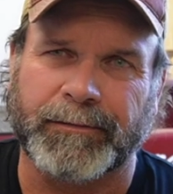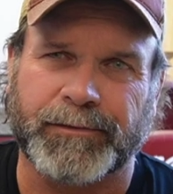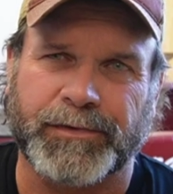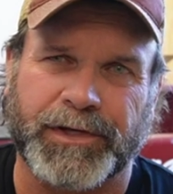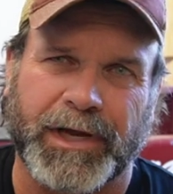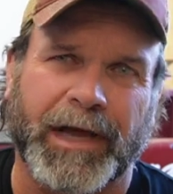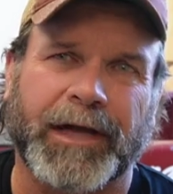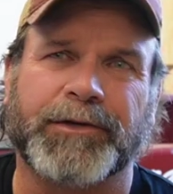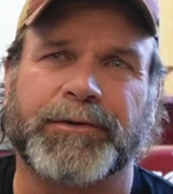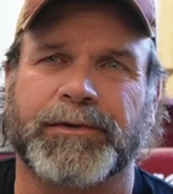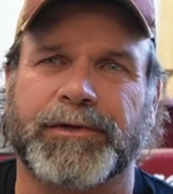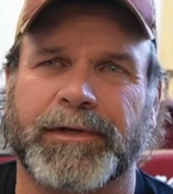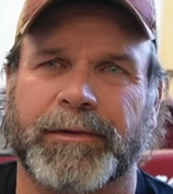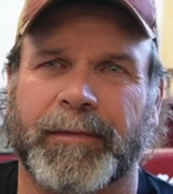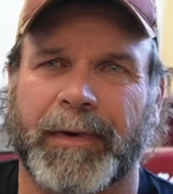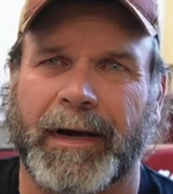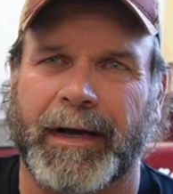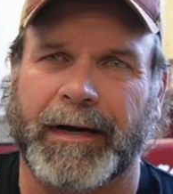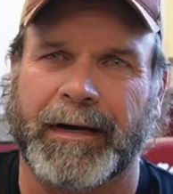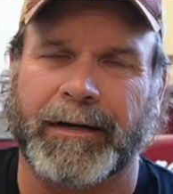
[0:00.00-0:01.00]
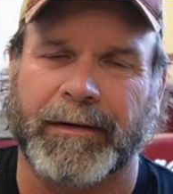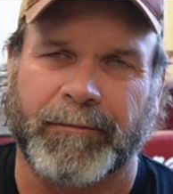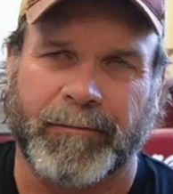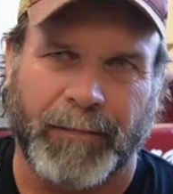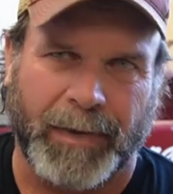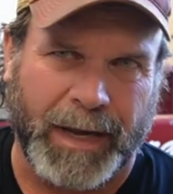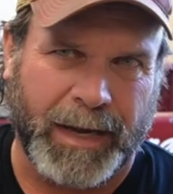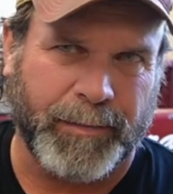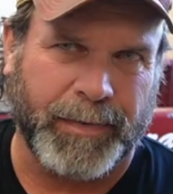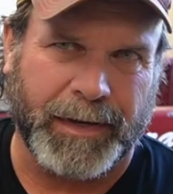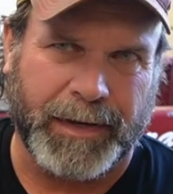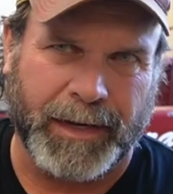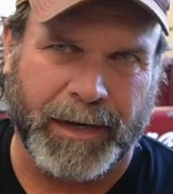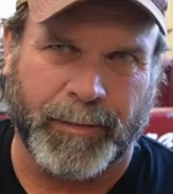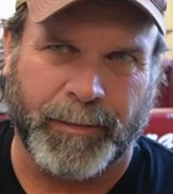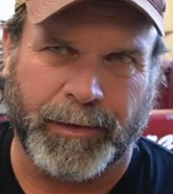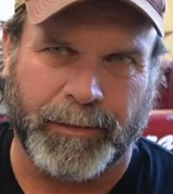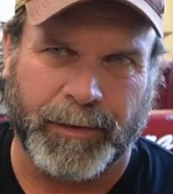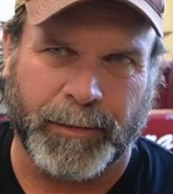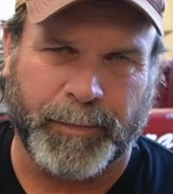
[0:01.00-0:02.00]
schedule somebody to maybe
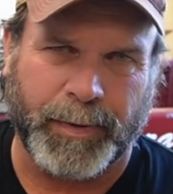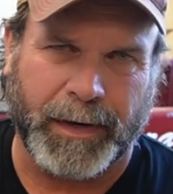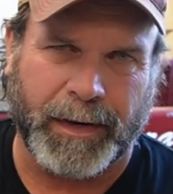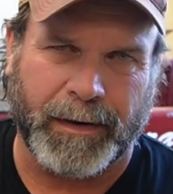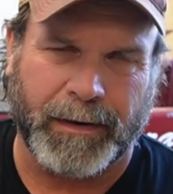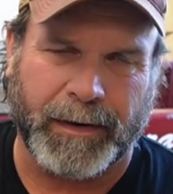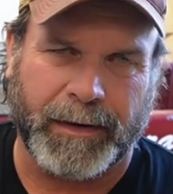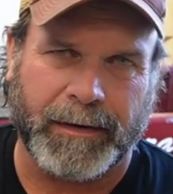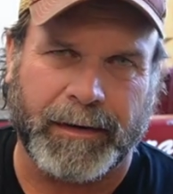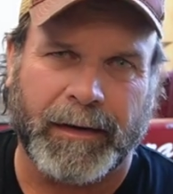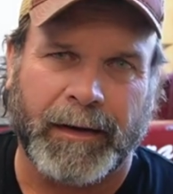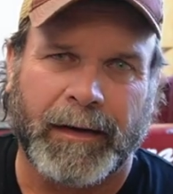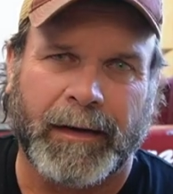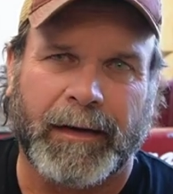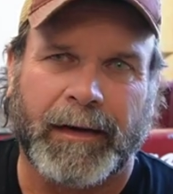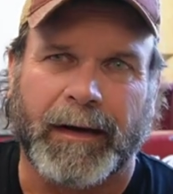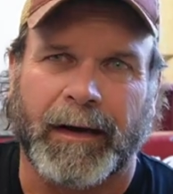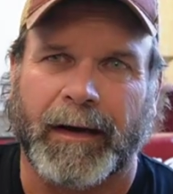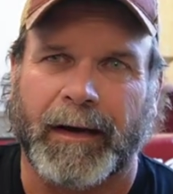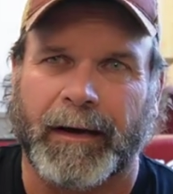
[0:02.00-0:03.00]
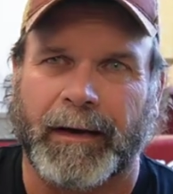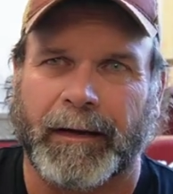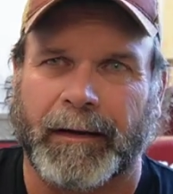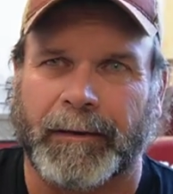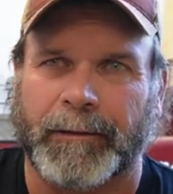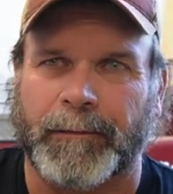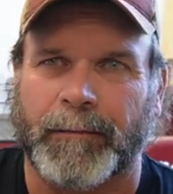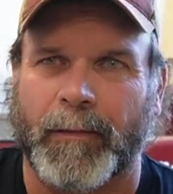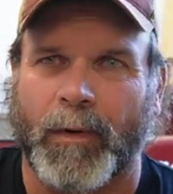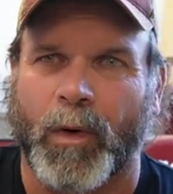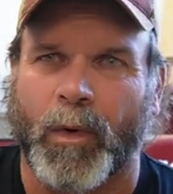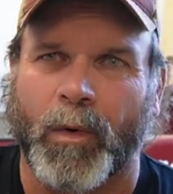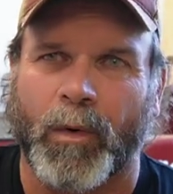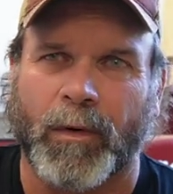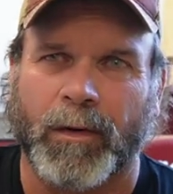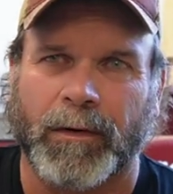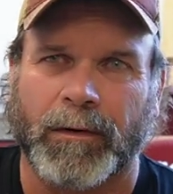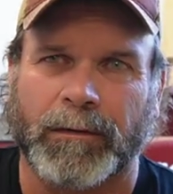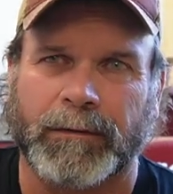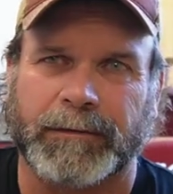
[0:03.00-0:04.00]
come and repair it,
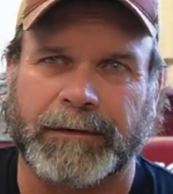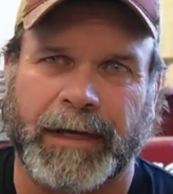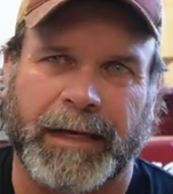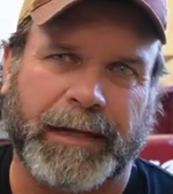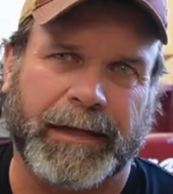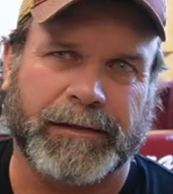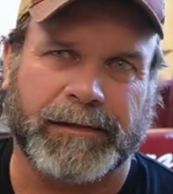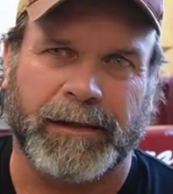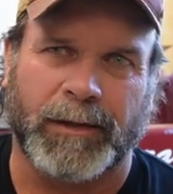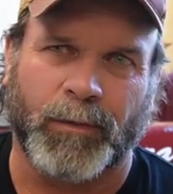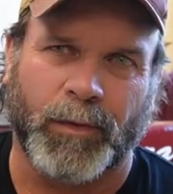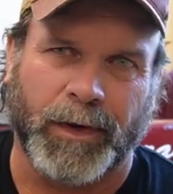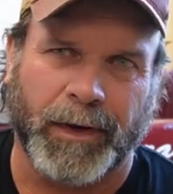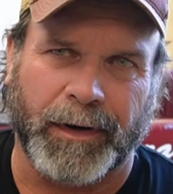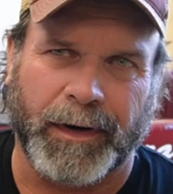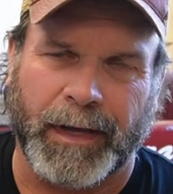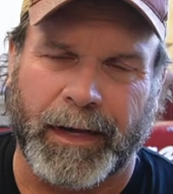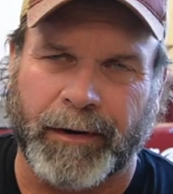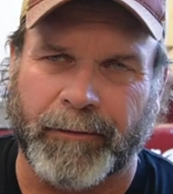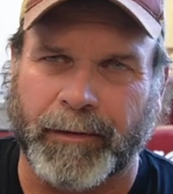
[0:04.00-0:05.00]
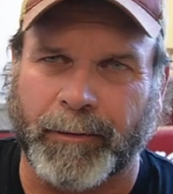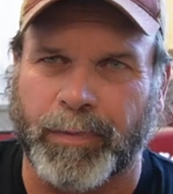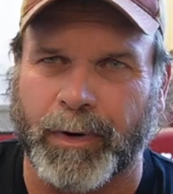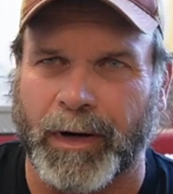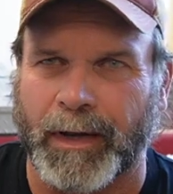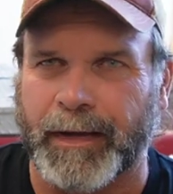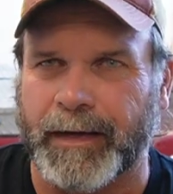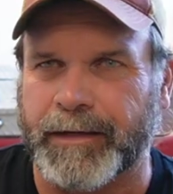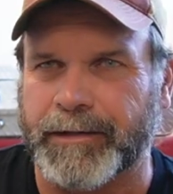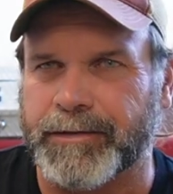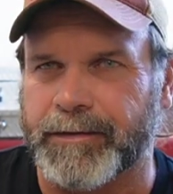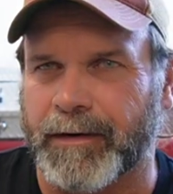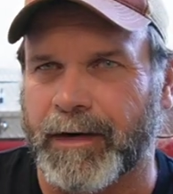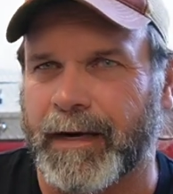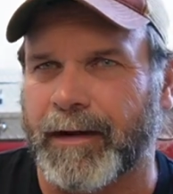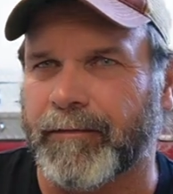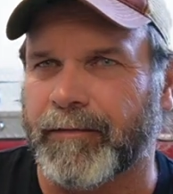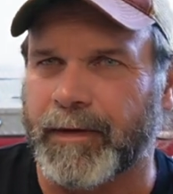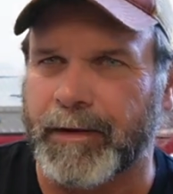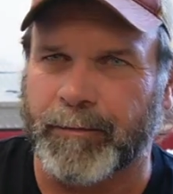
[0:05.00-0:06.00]
or take it somewhere and get it replaced, or
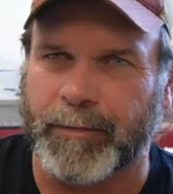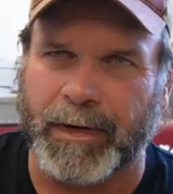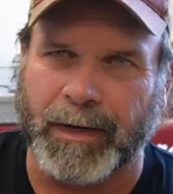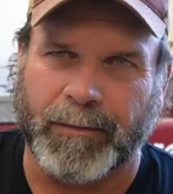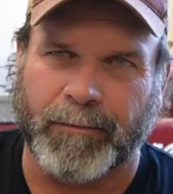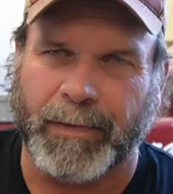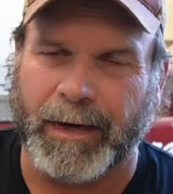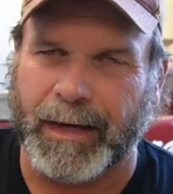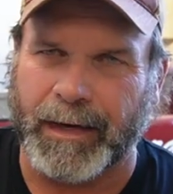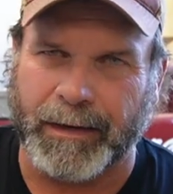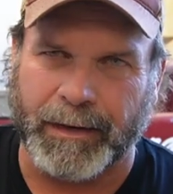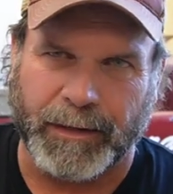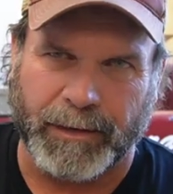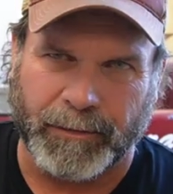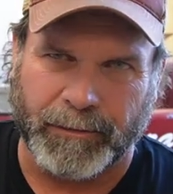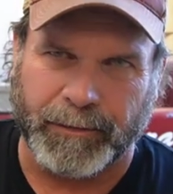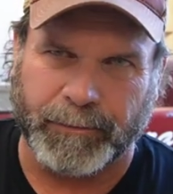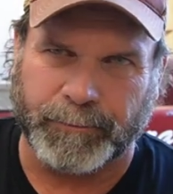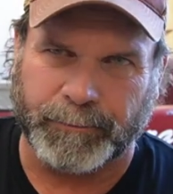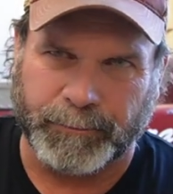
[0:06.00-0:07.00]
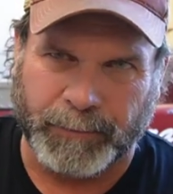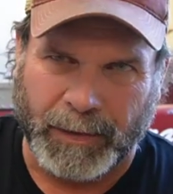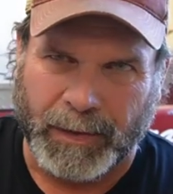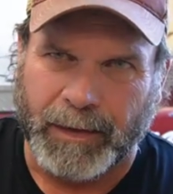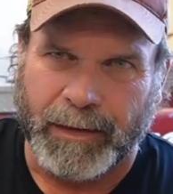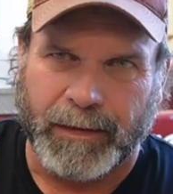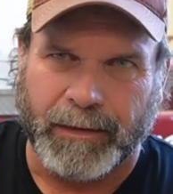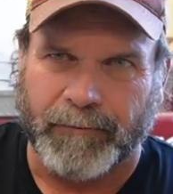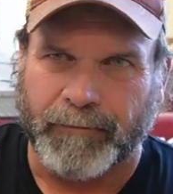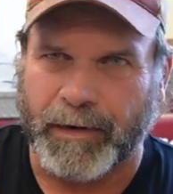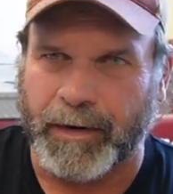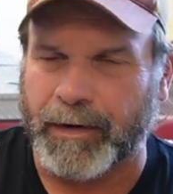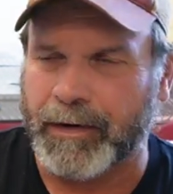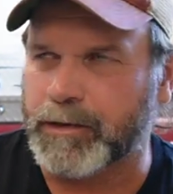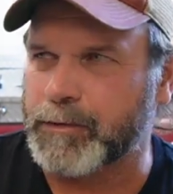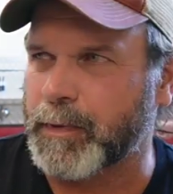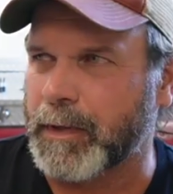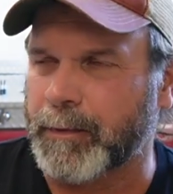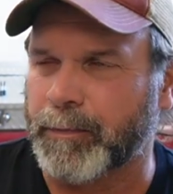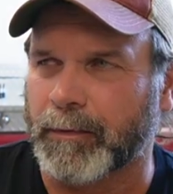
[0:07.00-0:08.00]
have them come by, you know, the
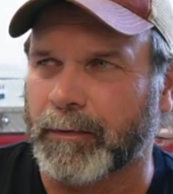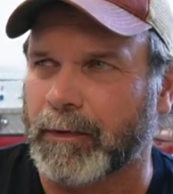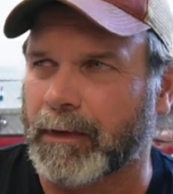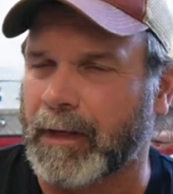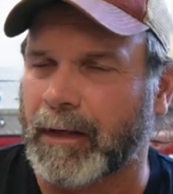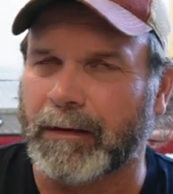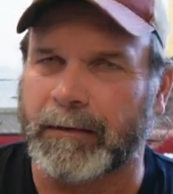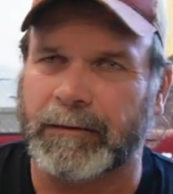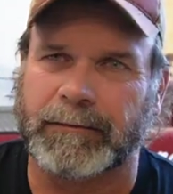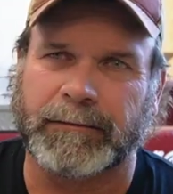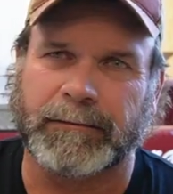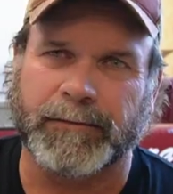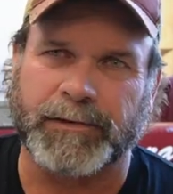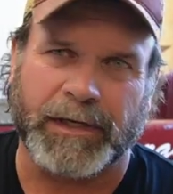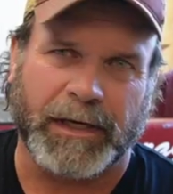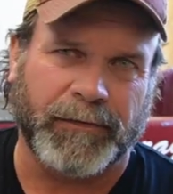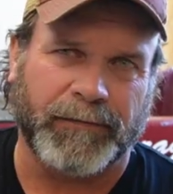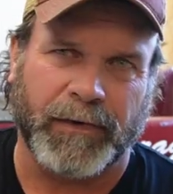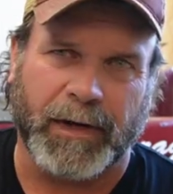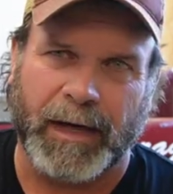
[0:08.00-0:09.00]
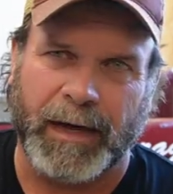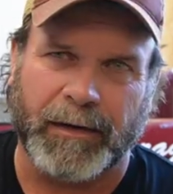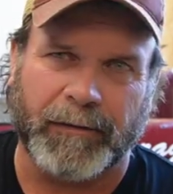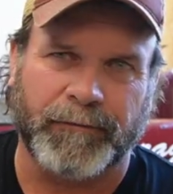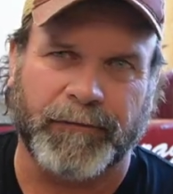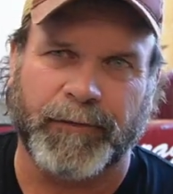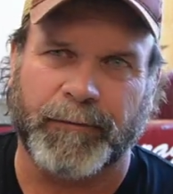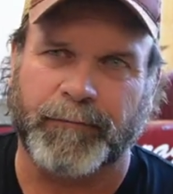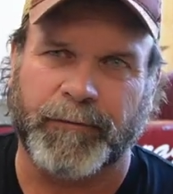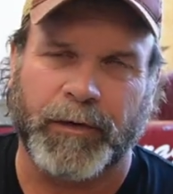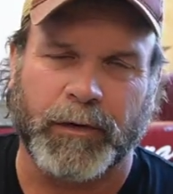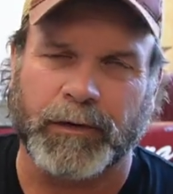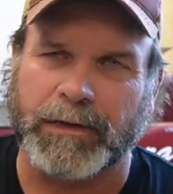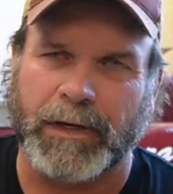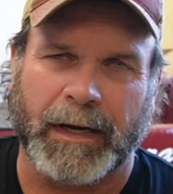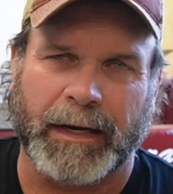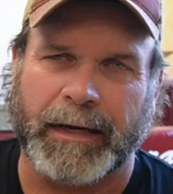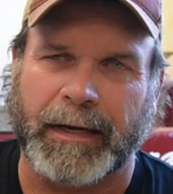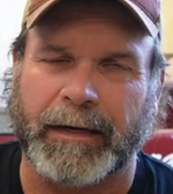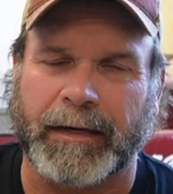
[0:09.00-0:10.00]
various people, Safe Light, folks
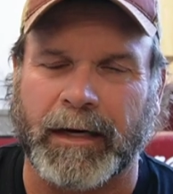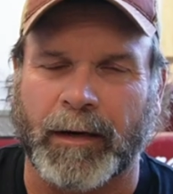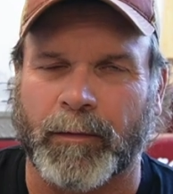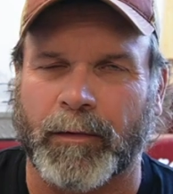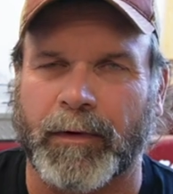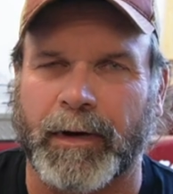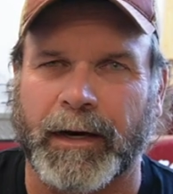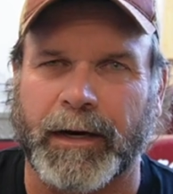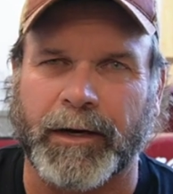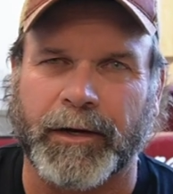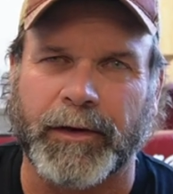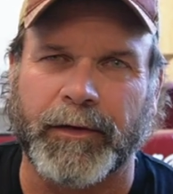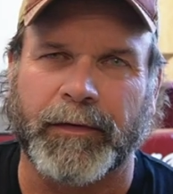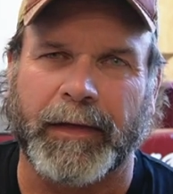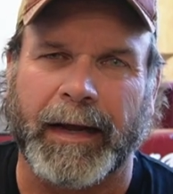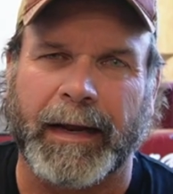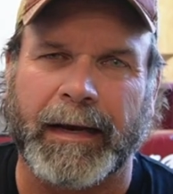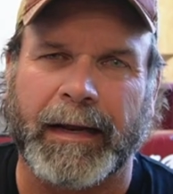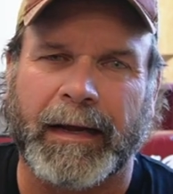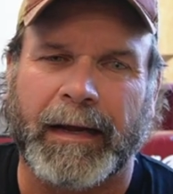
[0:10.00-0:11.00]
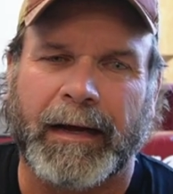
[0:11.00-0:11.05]
like that come around and do that.